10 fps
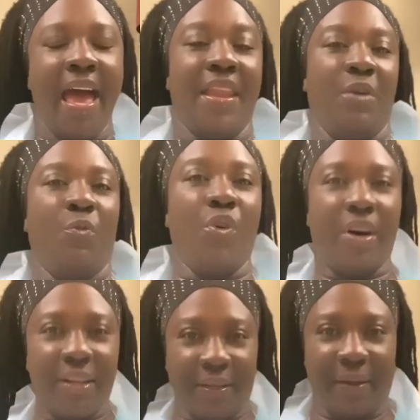and I
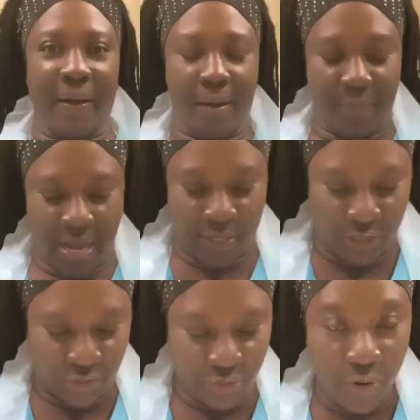want to come and
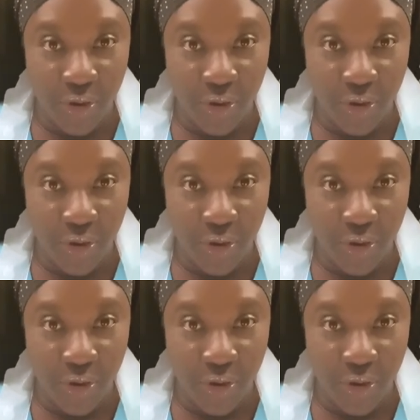show